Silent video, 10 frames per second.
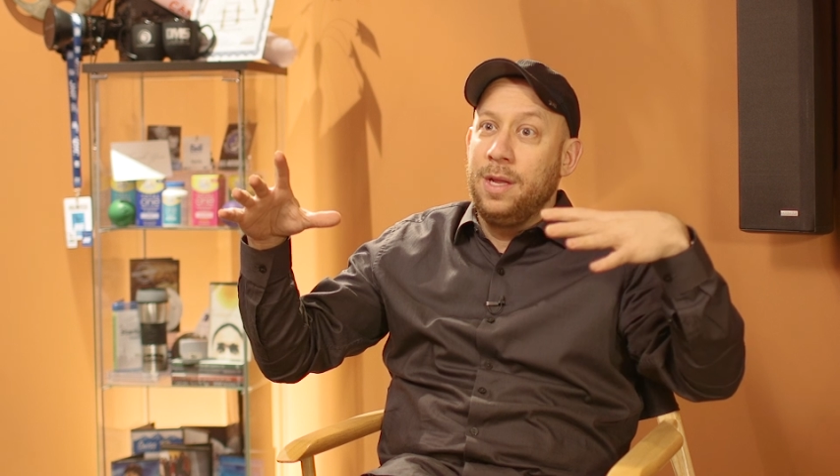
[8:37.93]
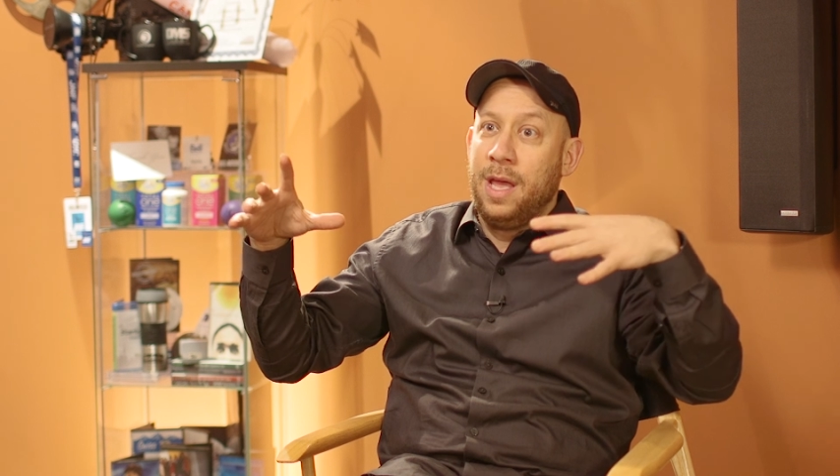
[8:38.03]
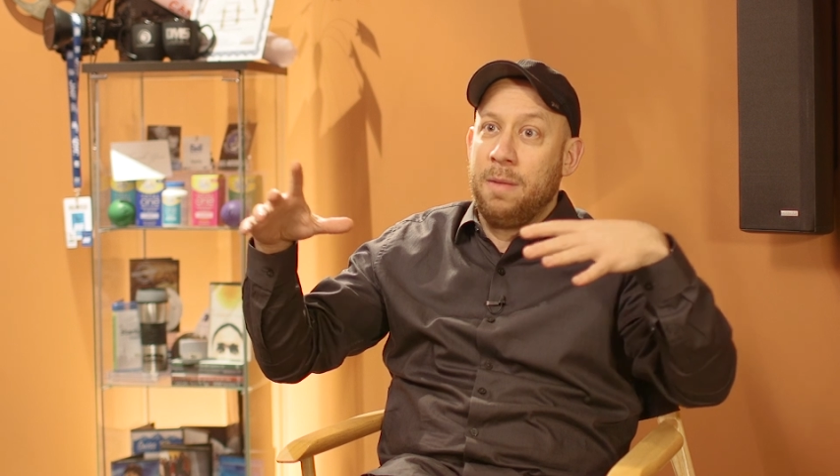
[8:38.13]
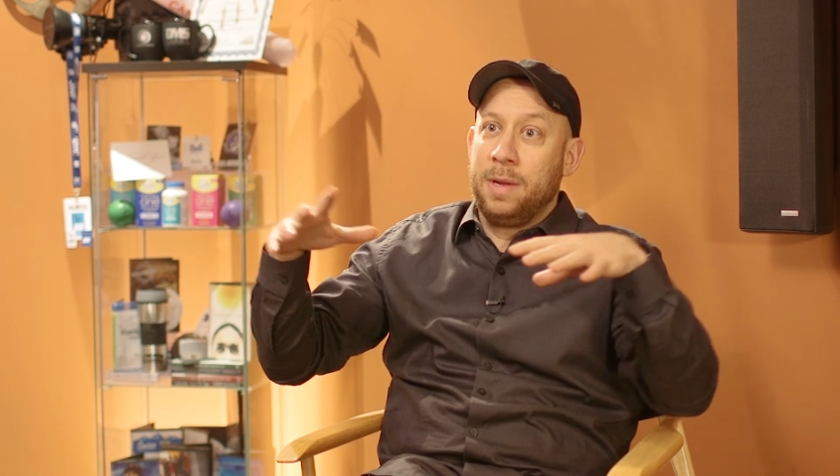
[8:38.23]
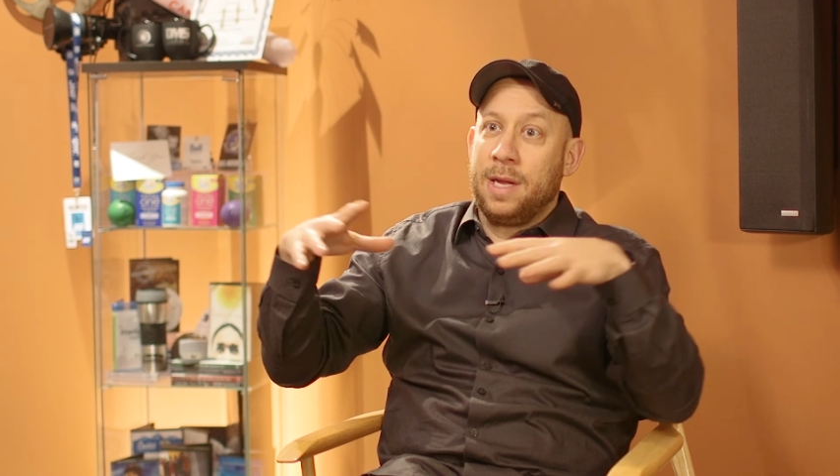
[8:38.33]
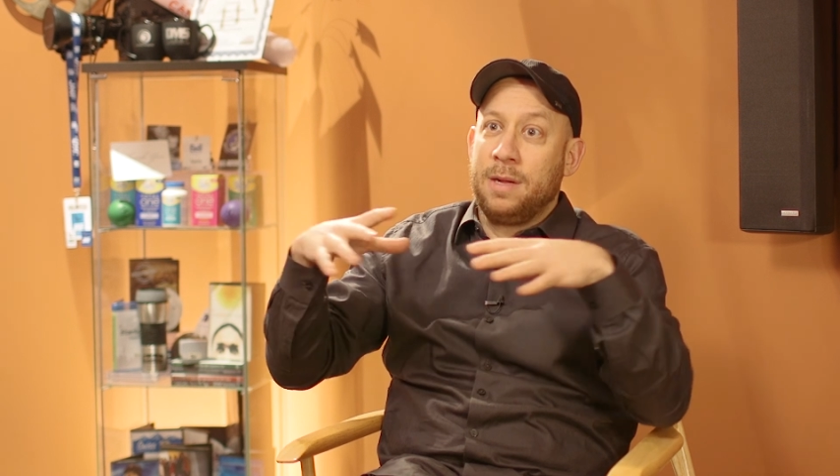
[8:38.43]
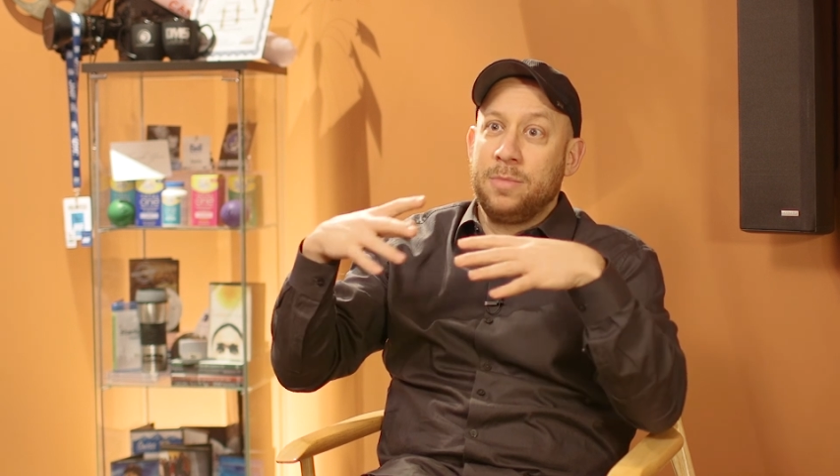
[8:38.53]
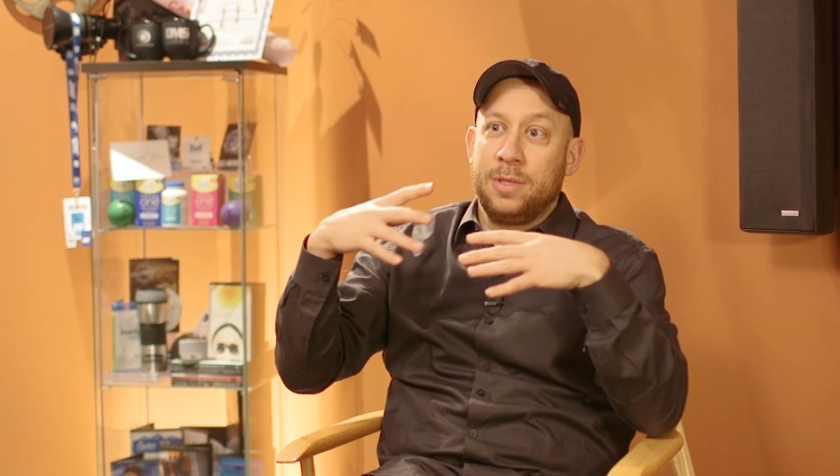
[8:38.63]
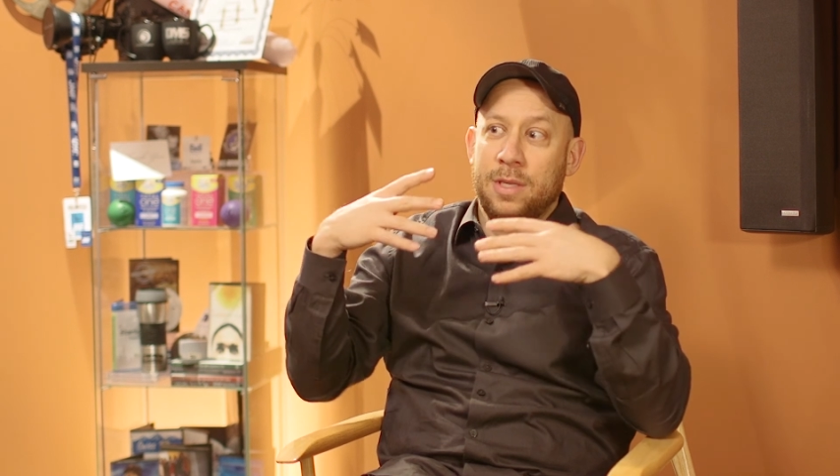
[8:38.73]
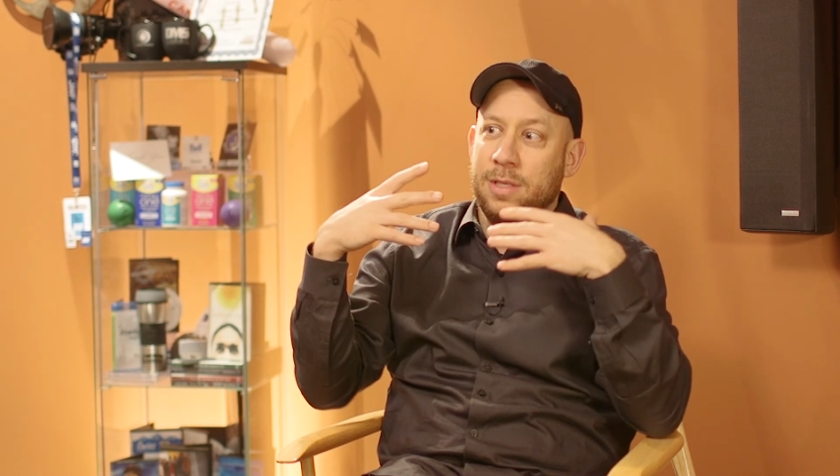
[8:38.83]
And it
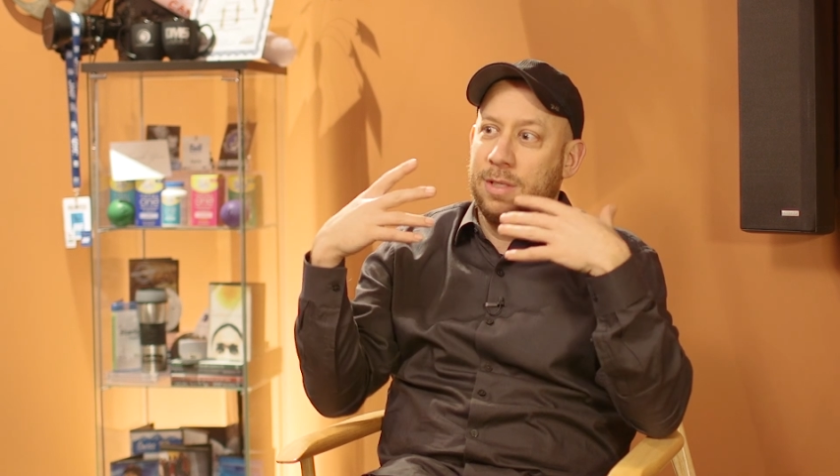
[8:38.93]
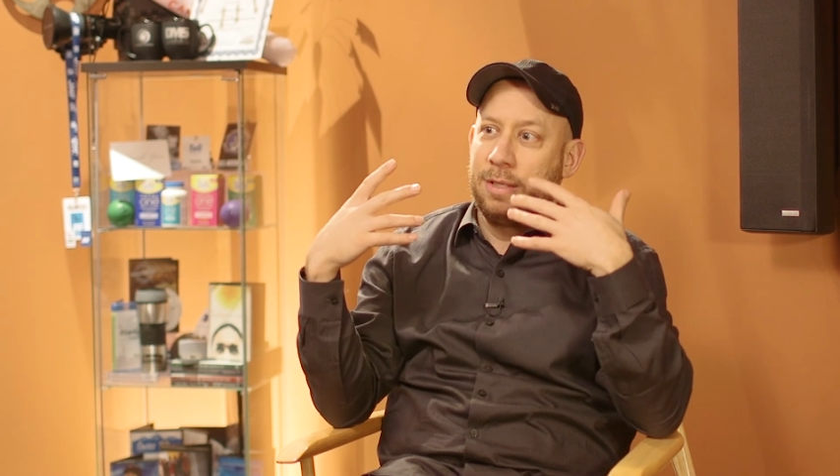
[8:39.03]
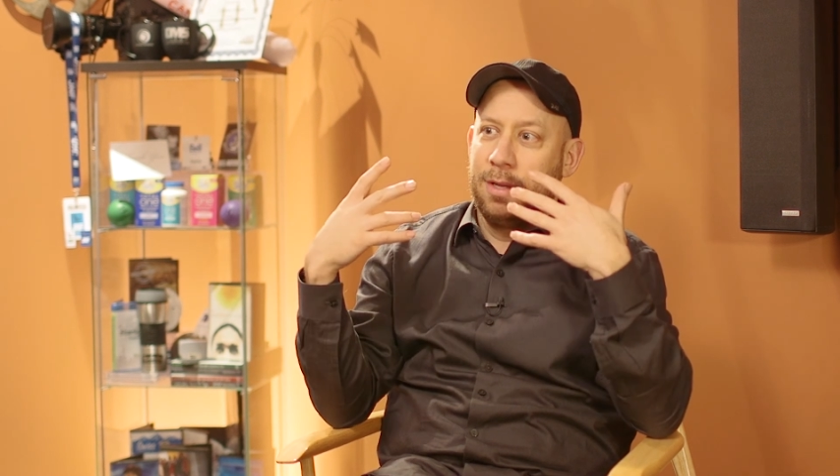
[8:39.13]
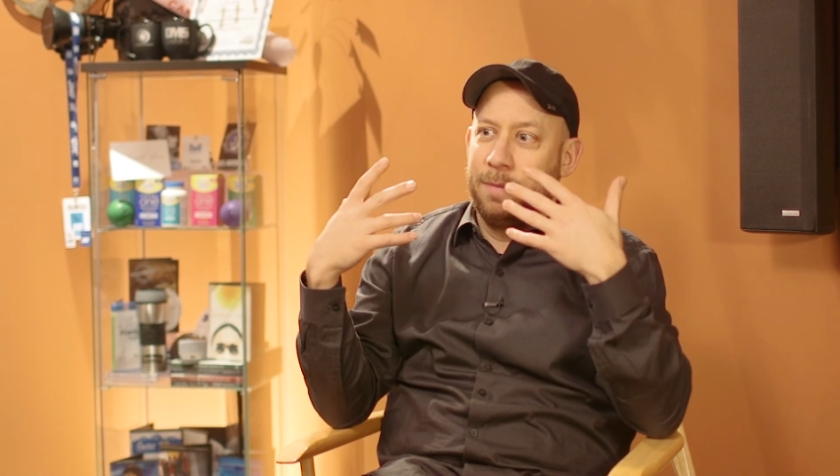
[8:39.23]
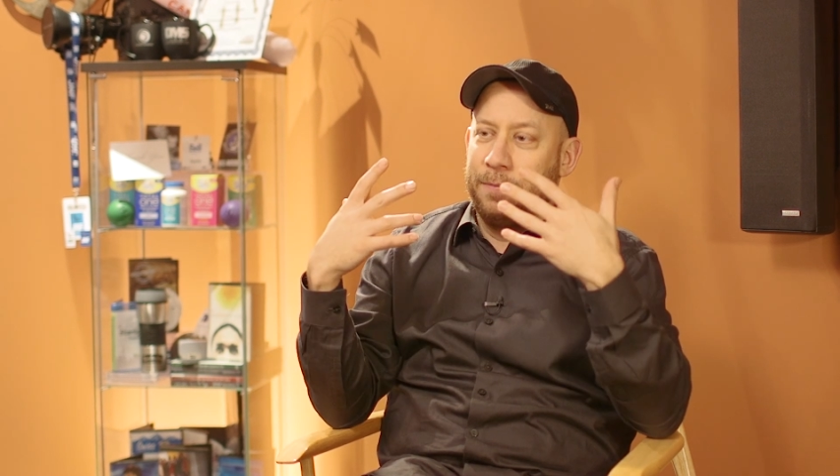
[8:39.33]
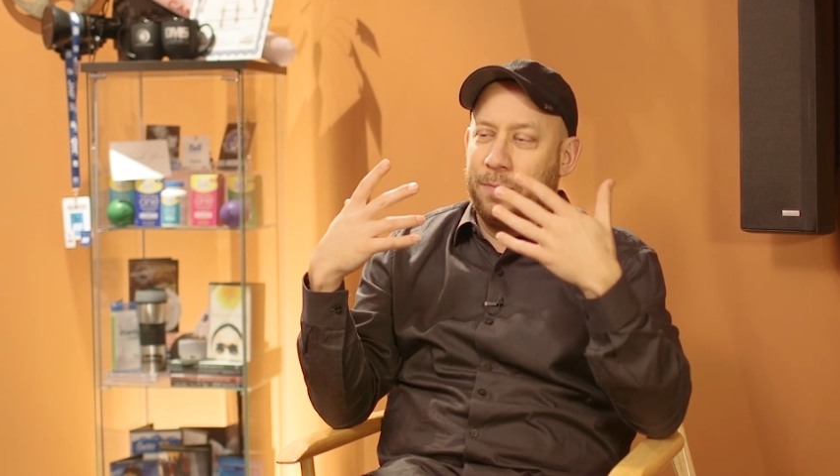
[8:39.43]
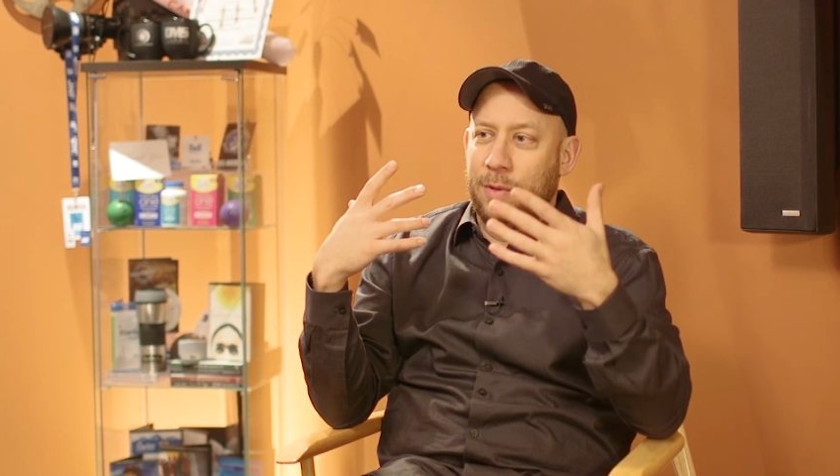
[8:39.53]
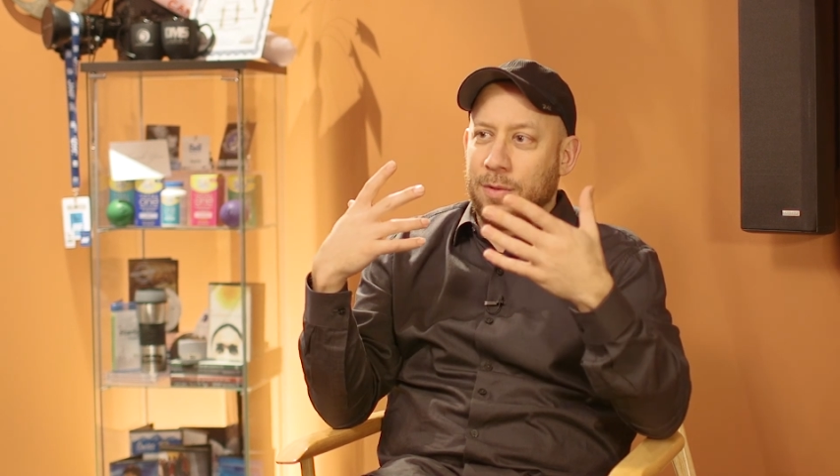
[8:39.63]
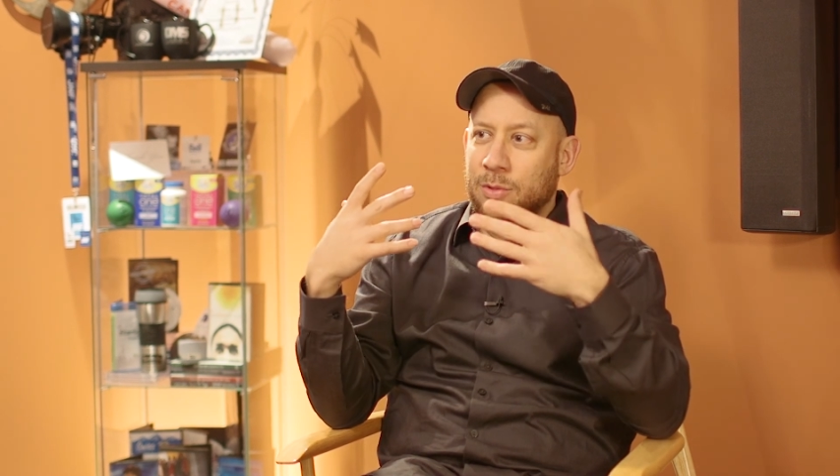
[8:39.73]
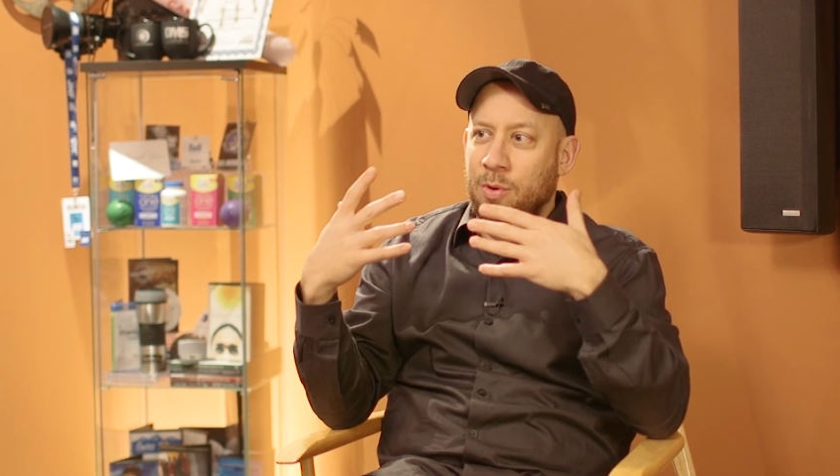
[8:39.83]
becomes this
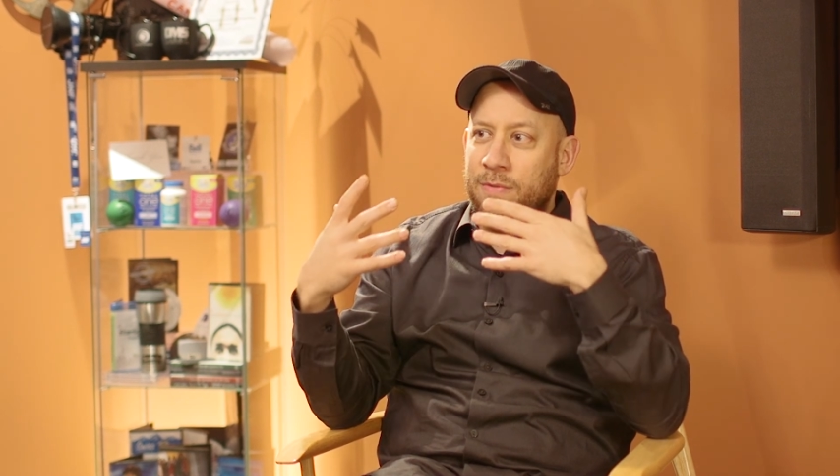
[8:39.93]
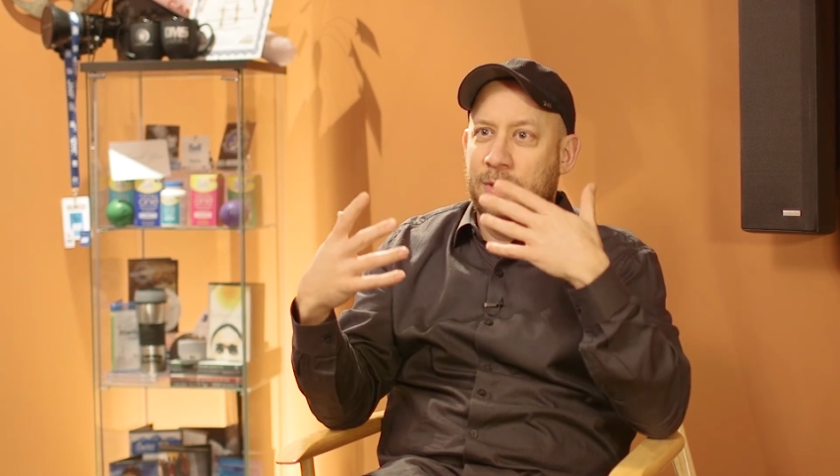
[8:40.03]
sort